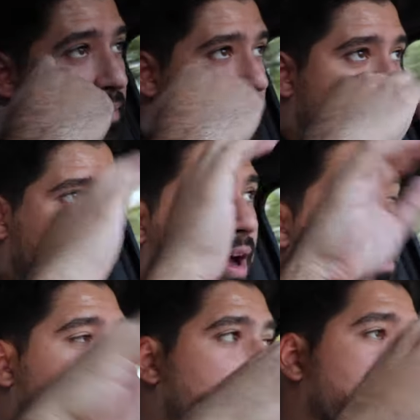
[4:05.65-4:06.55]
It's
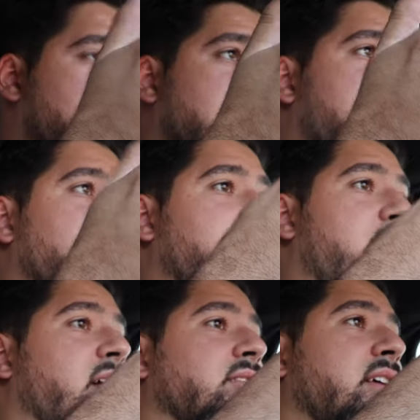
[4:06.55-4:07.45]
around. It's over 6,000
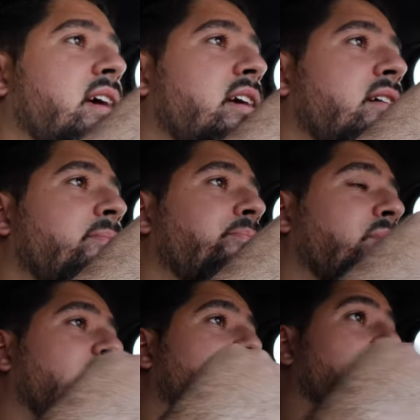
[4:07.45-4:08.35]
pounds.
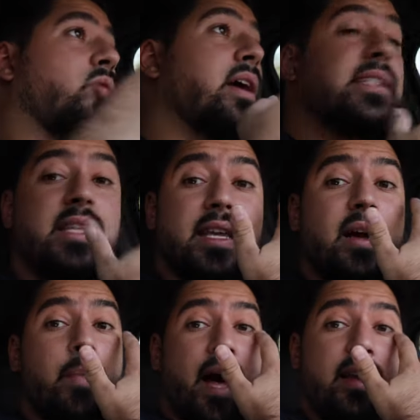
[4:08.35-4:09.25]
The crazy thing
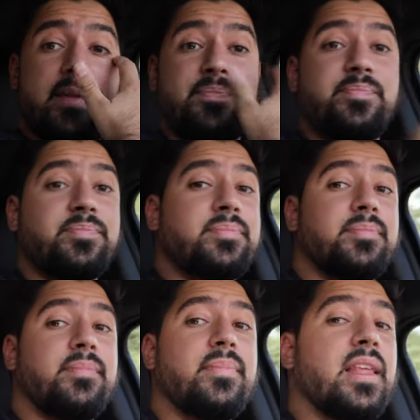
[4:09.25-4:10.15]
about it
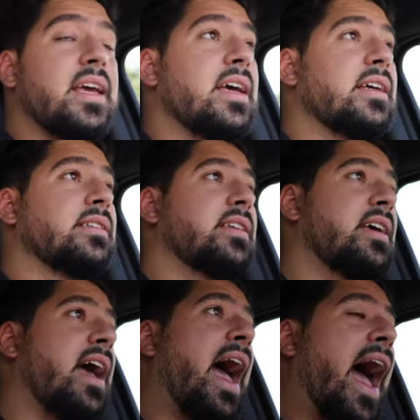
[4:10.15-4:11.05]
is
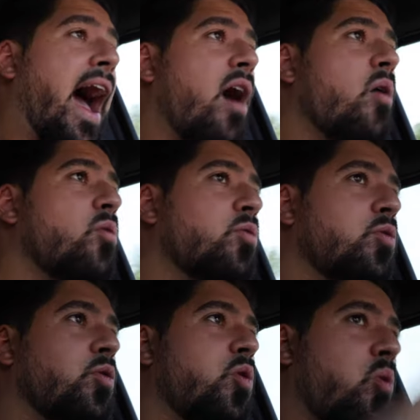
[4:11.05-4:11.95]
how
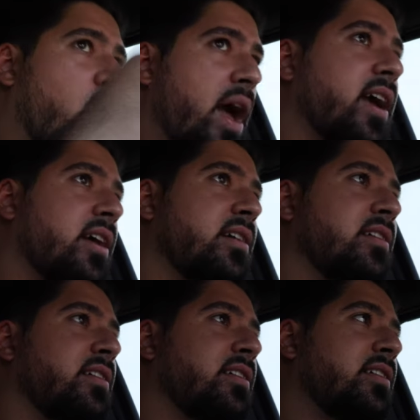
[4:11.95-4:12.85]
quick
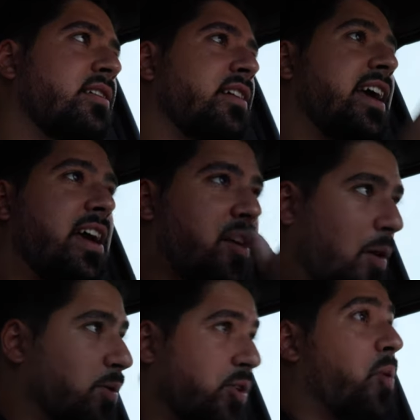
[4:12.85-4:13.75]
it
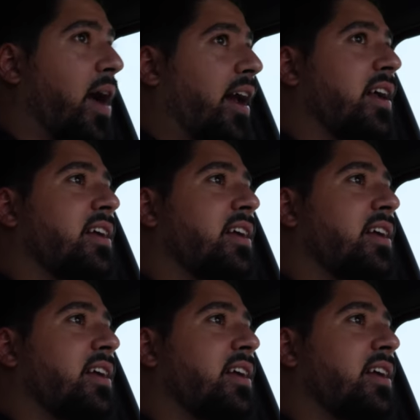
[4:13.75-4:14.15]
goes quick.